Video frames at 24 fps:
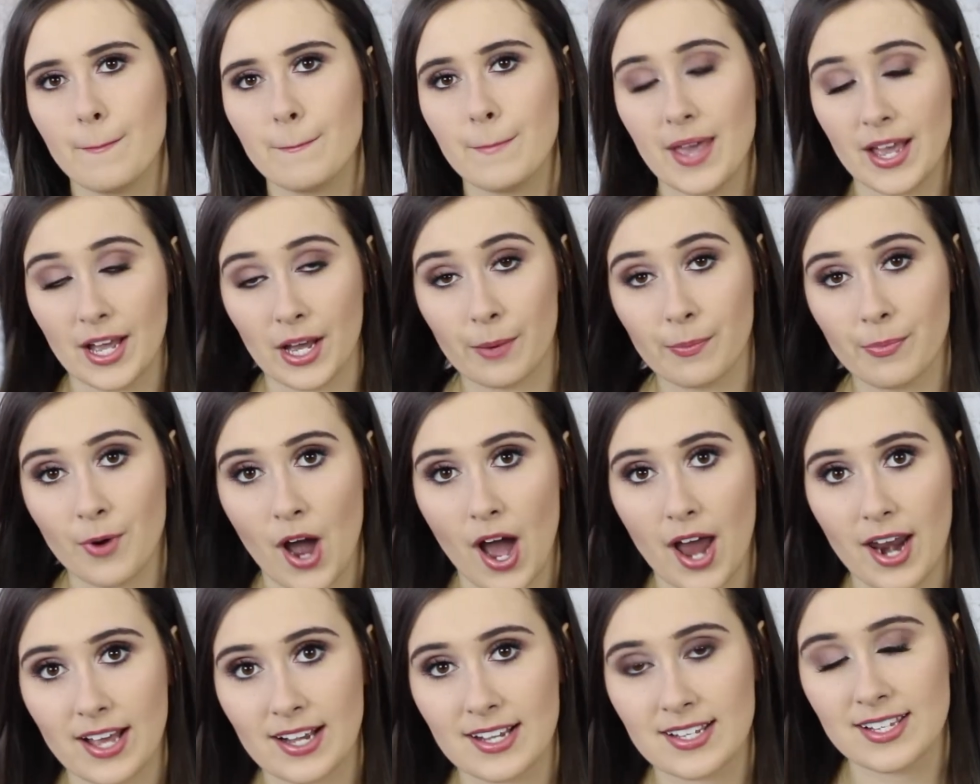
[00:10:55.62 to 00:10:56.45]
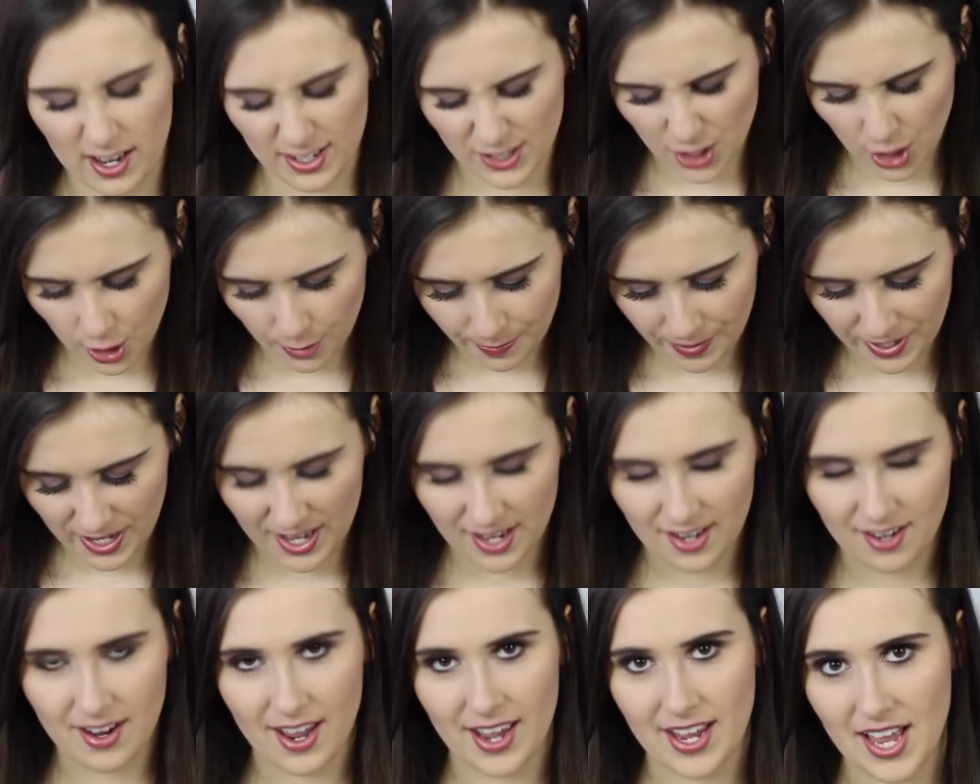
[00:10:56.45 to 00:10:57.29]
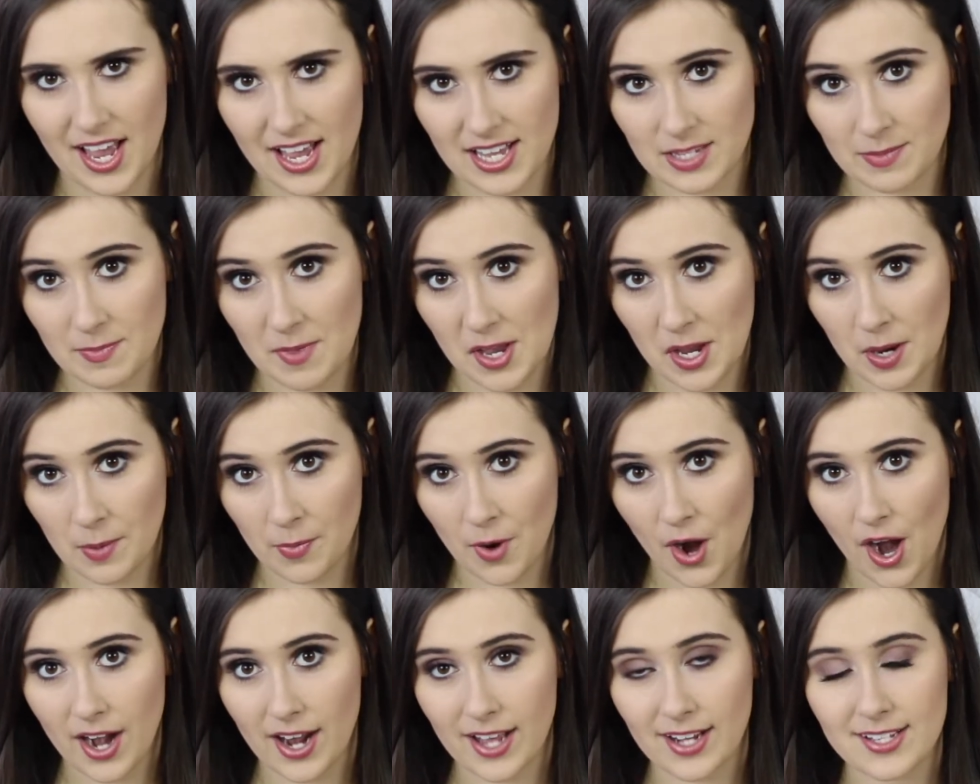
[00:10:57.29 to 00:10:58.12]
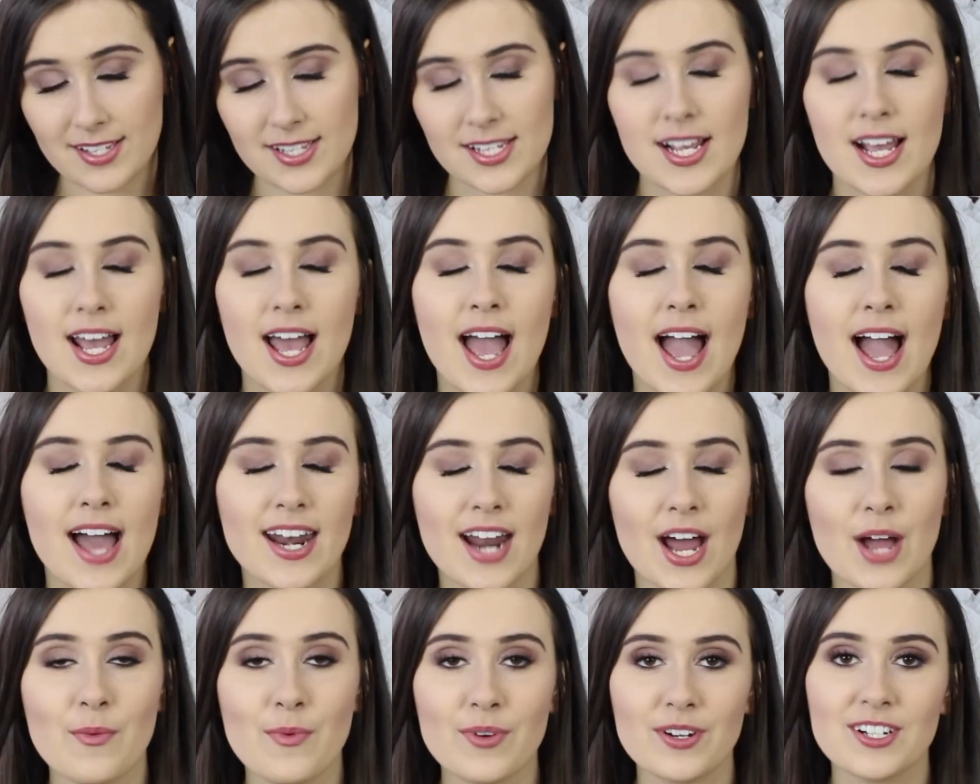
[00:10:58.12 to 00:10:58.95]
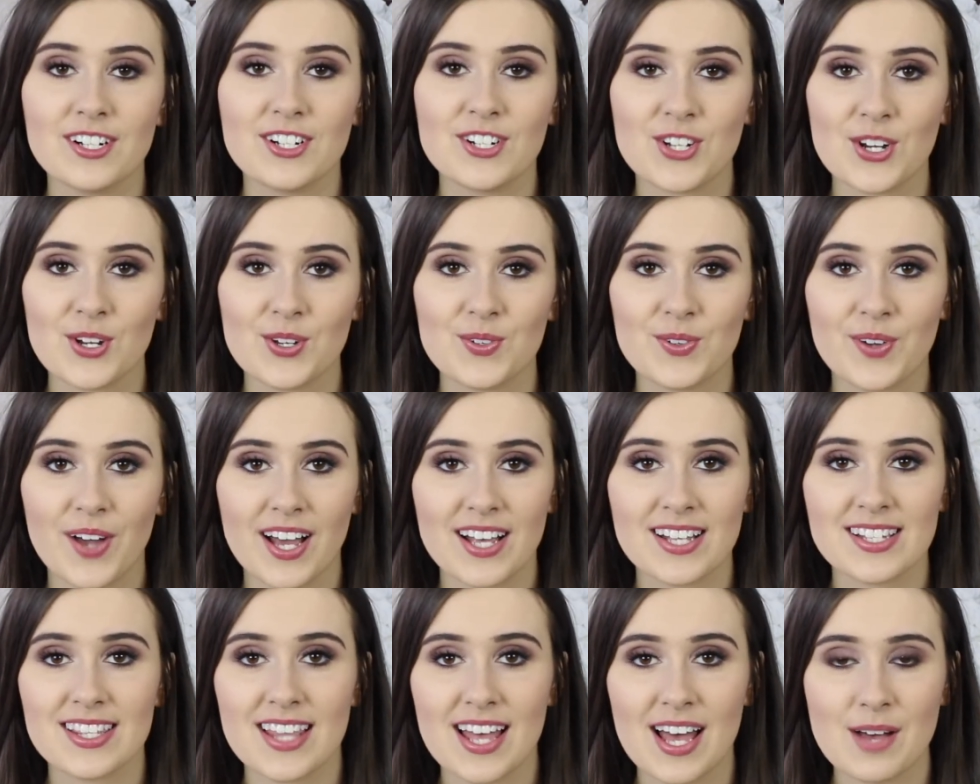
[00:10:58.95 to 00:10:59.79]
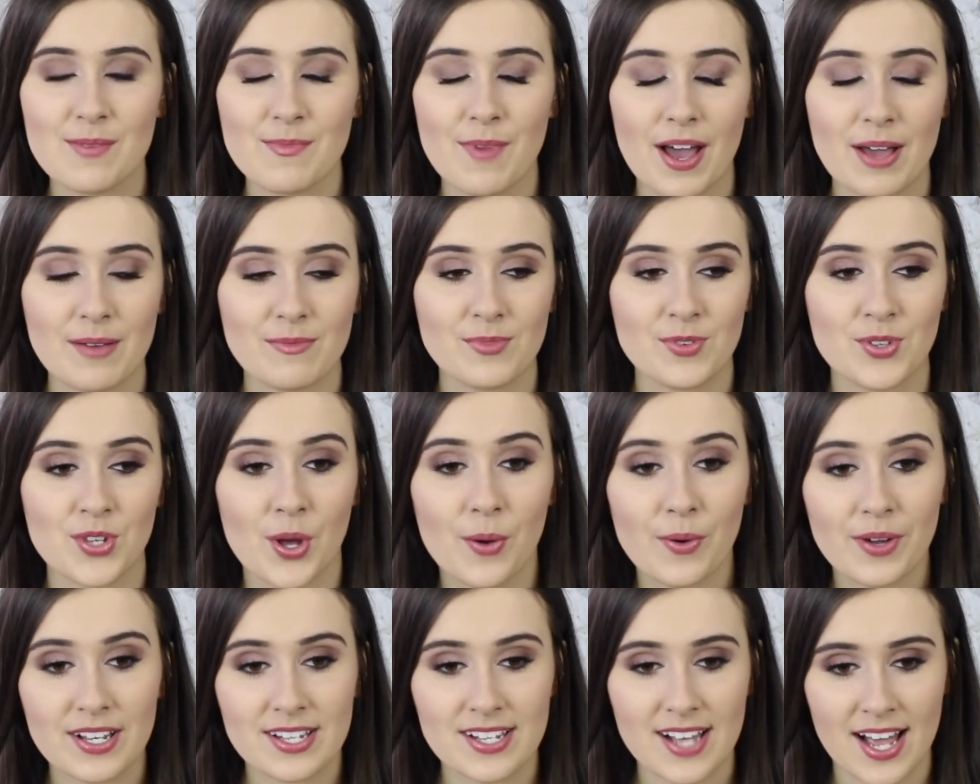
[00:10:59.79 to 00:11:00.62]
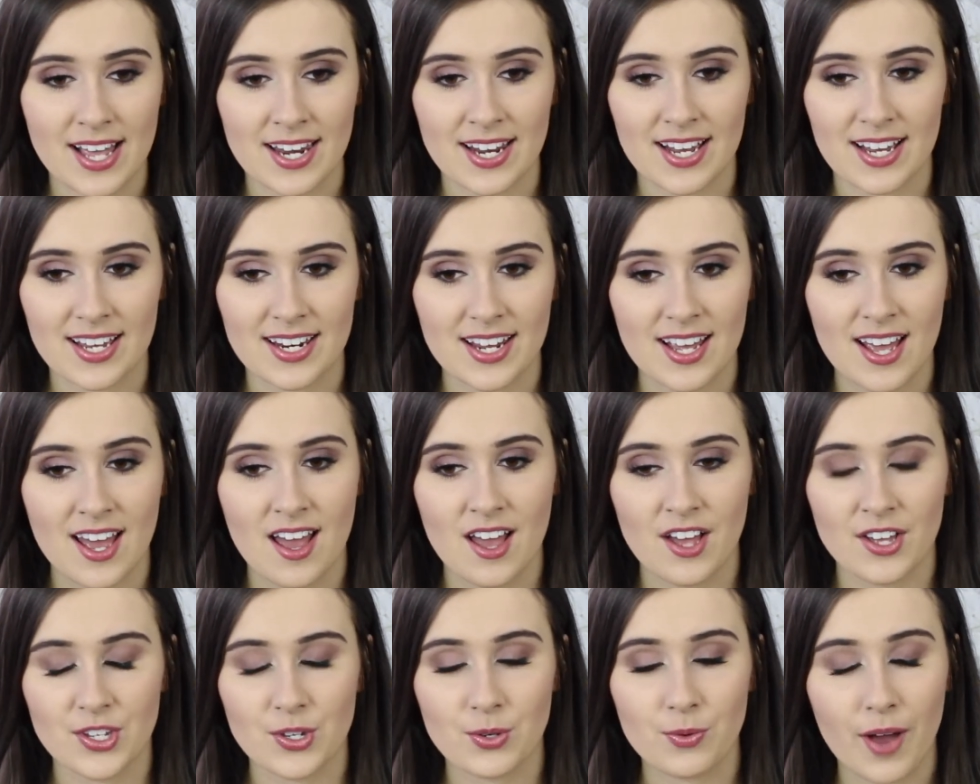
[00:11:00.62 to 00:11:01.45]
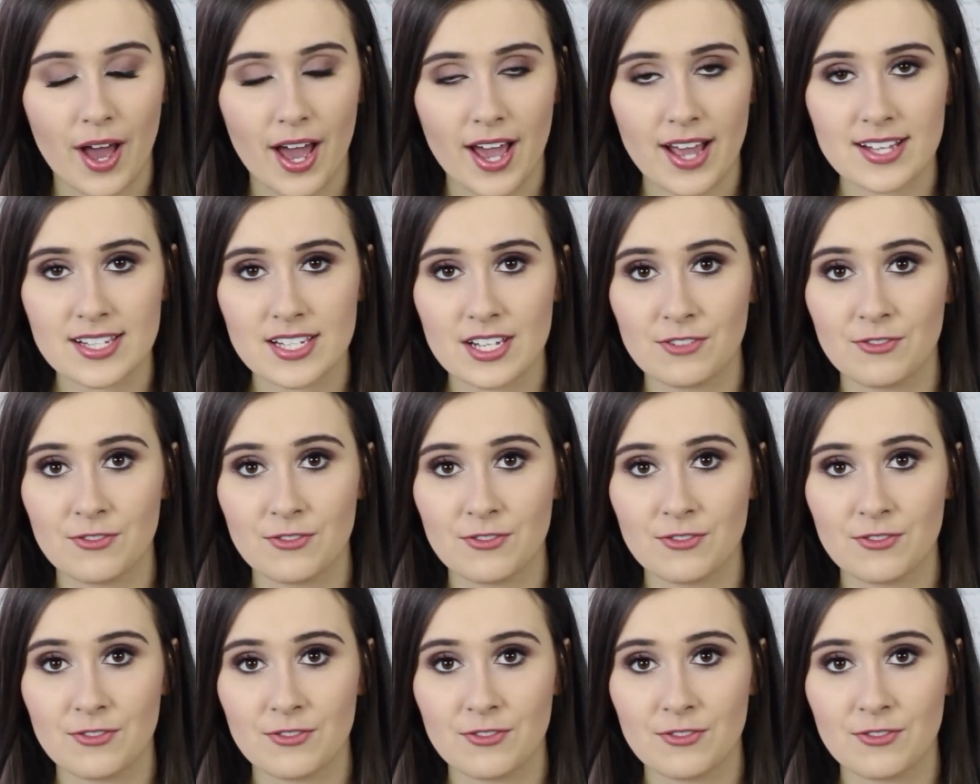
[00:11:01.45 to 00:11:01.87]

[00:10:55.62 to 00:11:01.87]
makeup products, European, I guess, makeup products, and I wanted to show you guys them. I'm so excited. You guys,